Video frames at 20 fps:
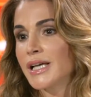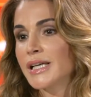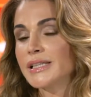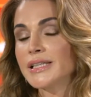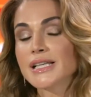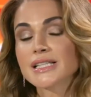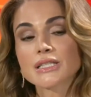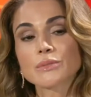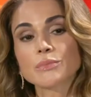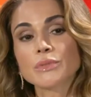
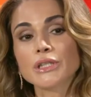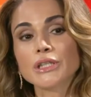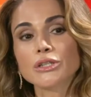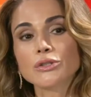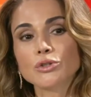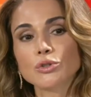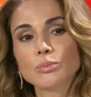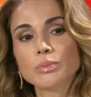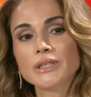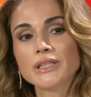Yasmin,
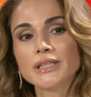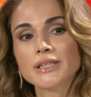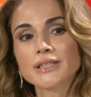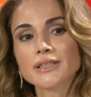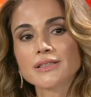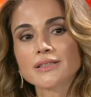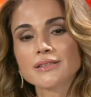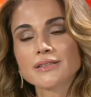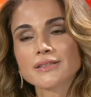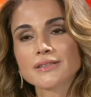who
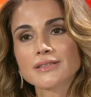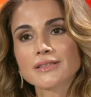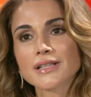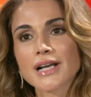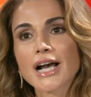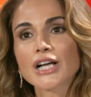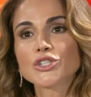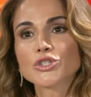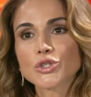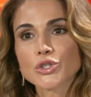pleaded,
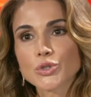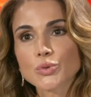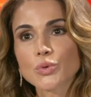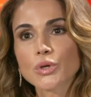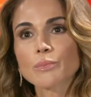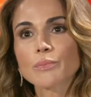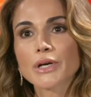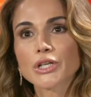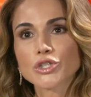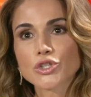"I just
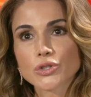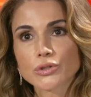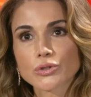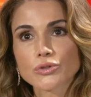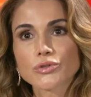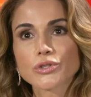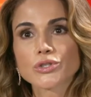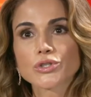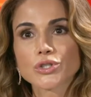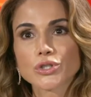want my
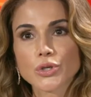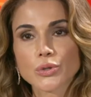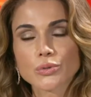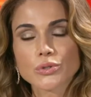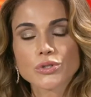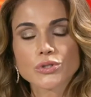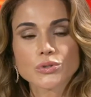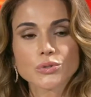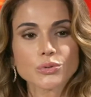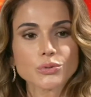children to go to
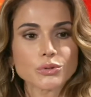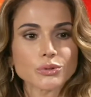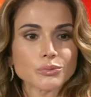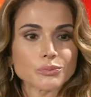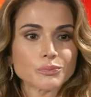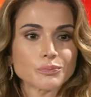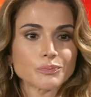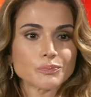school."